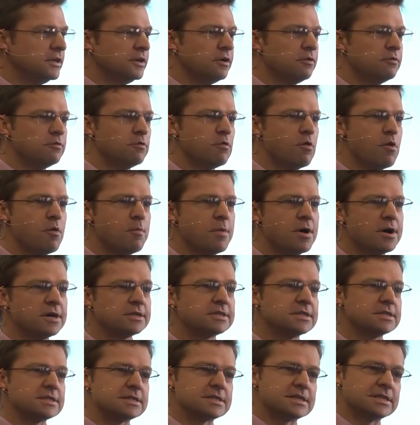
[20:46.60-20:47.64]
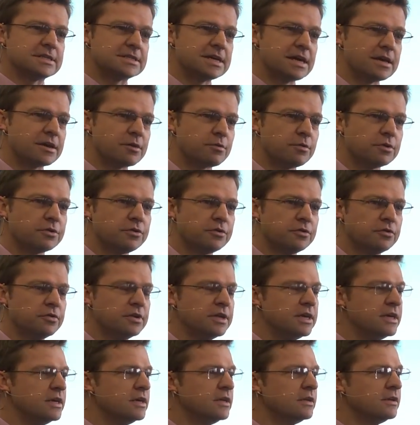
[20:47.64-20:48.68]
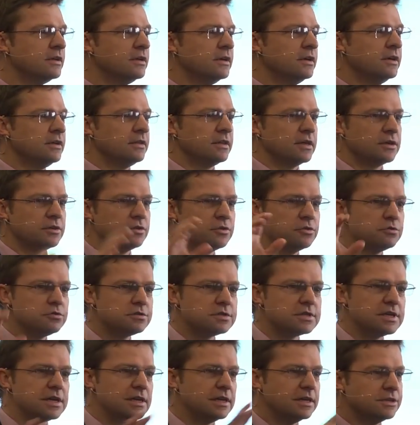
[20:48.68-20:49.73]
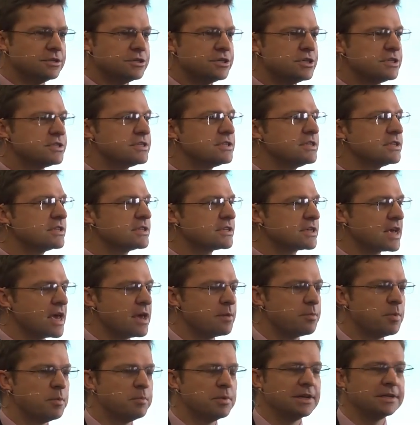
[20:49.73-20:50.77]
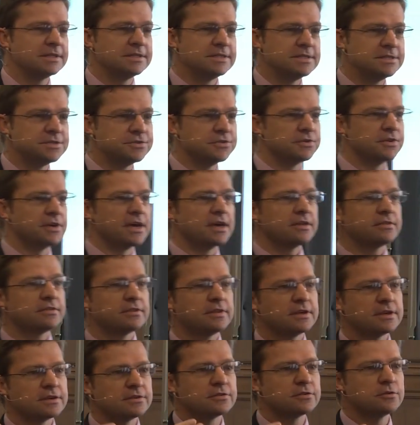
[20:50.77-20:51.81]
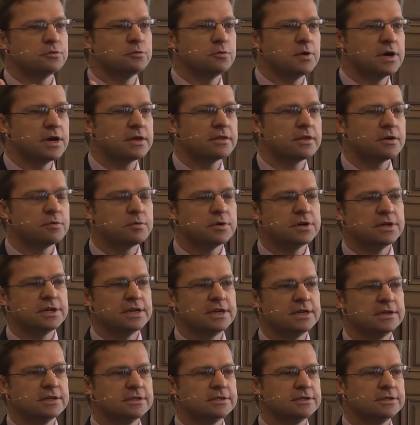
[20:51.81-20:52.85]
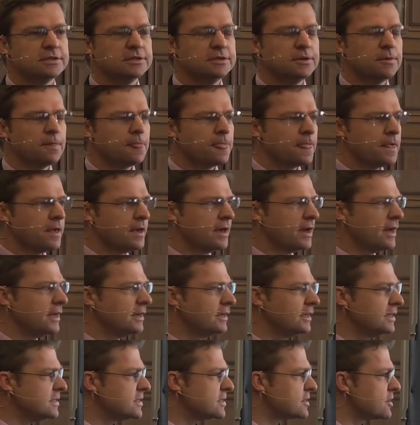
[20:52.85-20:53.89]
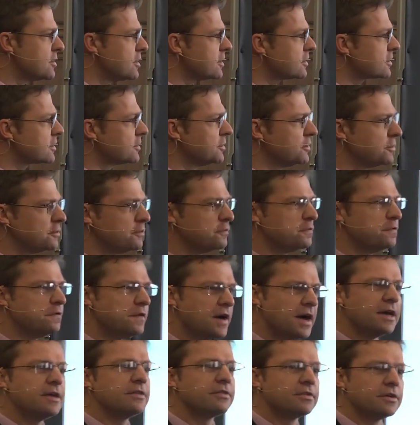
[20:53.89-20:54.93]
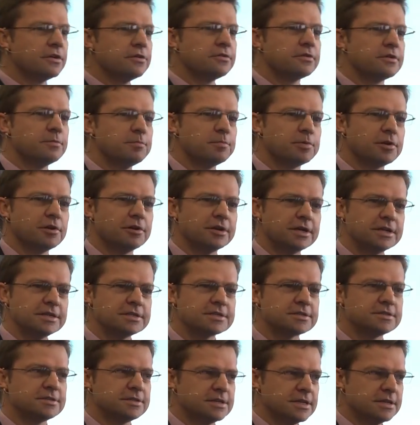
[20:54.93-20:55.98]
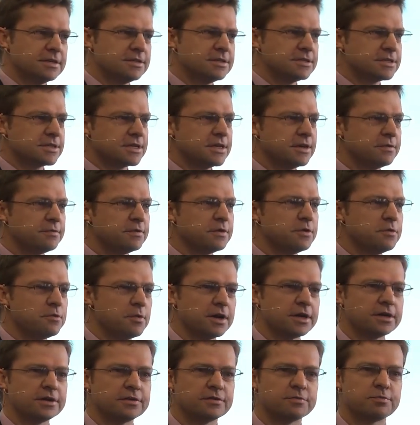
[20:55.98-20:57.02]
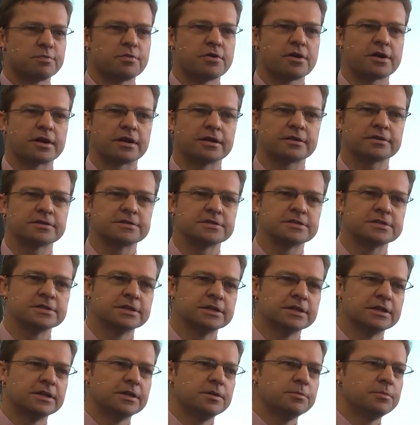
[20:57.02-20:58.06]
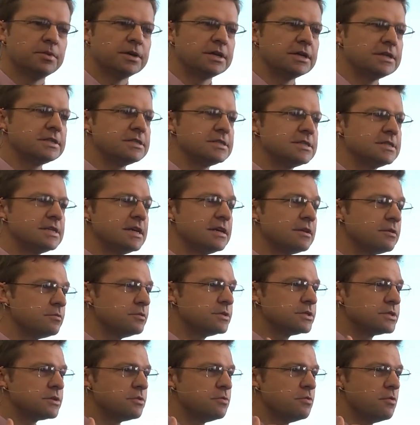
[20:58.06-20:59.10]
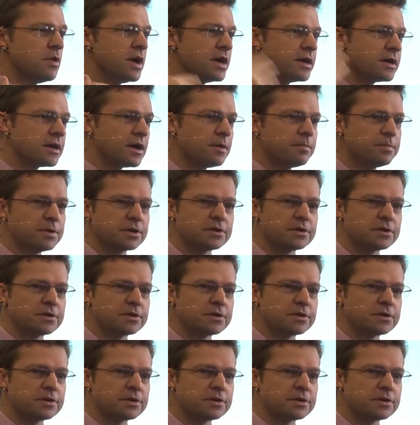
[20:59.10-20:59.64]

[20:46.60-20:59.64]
of Walmart and said, take what you need. They used their logistics capabilities to get things to where they were needed. And Lee Scott could have fired those employees because they'd just given away his products. But instead, it was a wake up